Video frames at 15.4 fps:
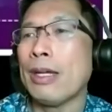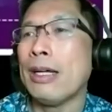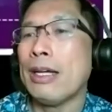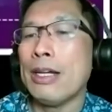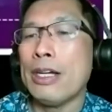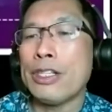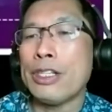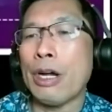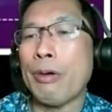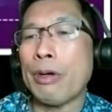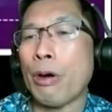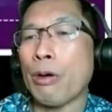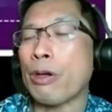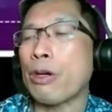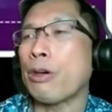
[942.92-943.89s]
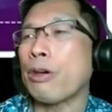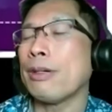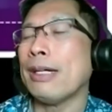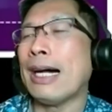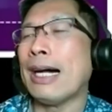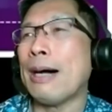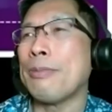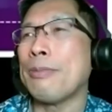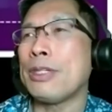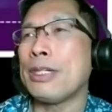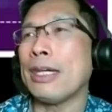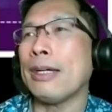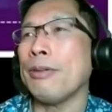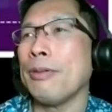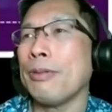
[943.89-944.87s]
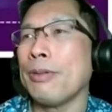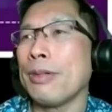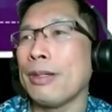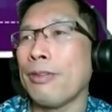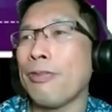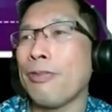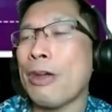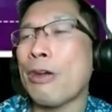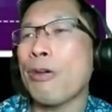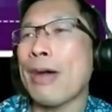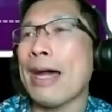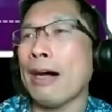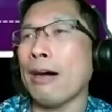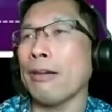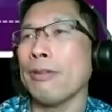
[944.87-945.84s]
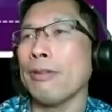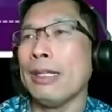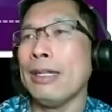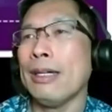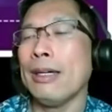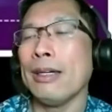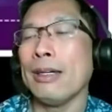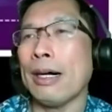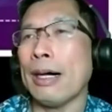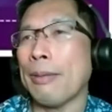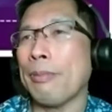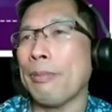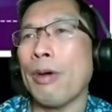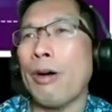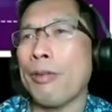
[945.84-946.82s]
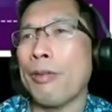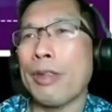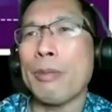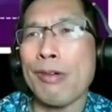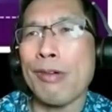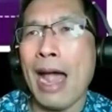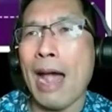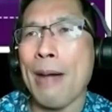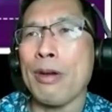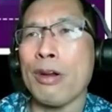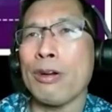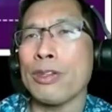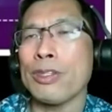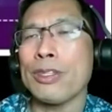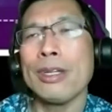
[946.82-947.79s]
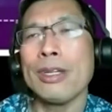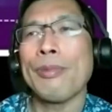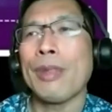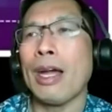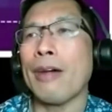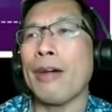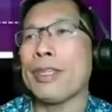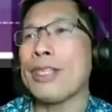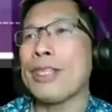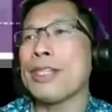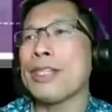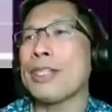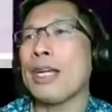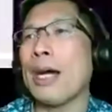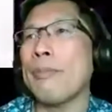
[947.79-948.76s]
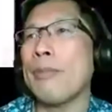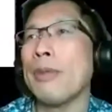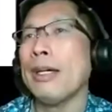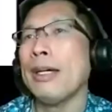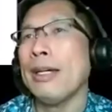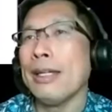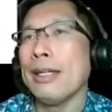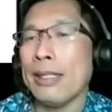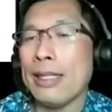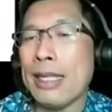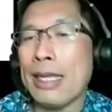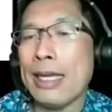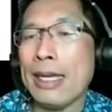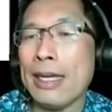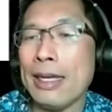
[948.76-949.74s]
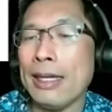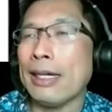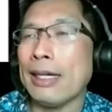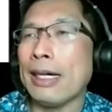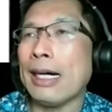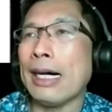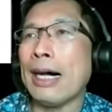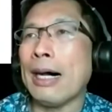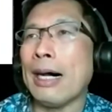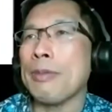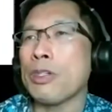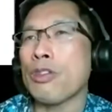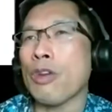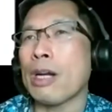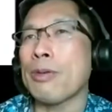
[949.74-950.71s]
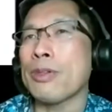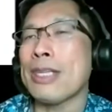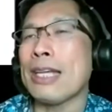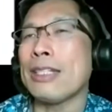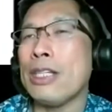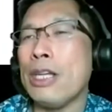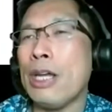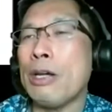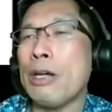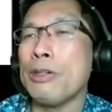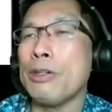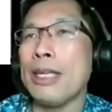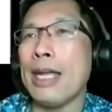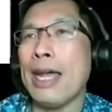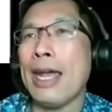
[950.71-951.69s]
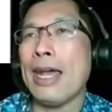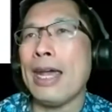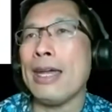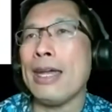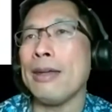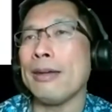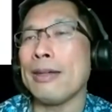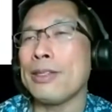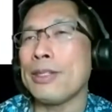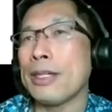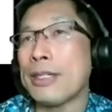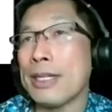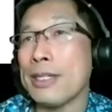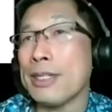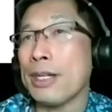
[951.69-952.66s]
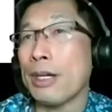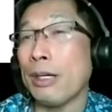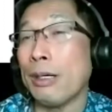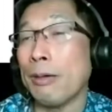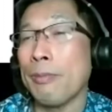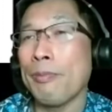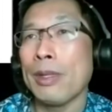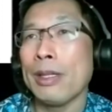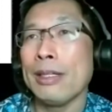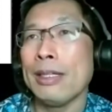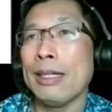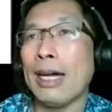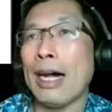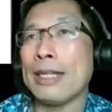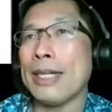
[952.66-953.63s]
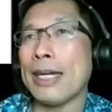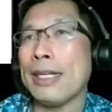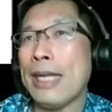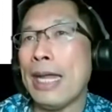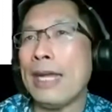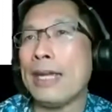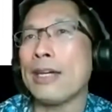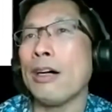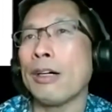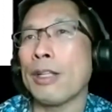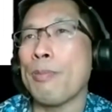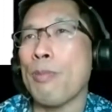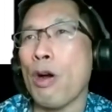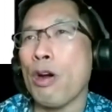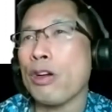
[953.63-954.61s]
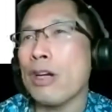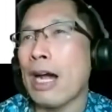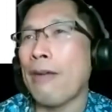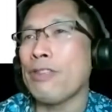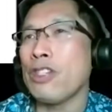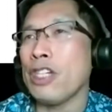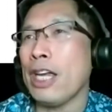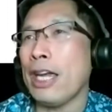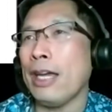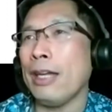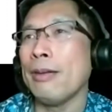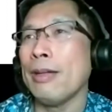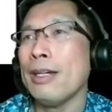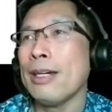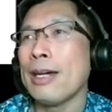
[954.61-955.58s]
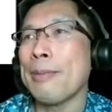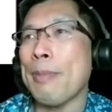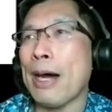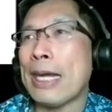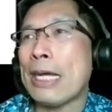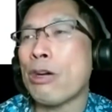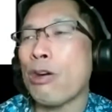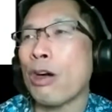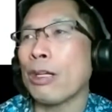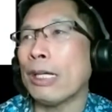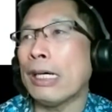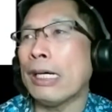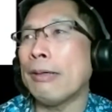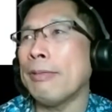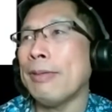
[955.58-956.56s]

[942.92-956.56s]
So in order um, to figure out uh, all the parameters of the system, the uh, astronomers had to use a statistical uh, technique called the Markov chain Monte Carlo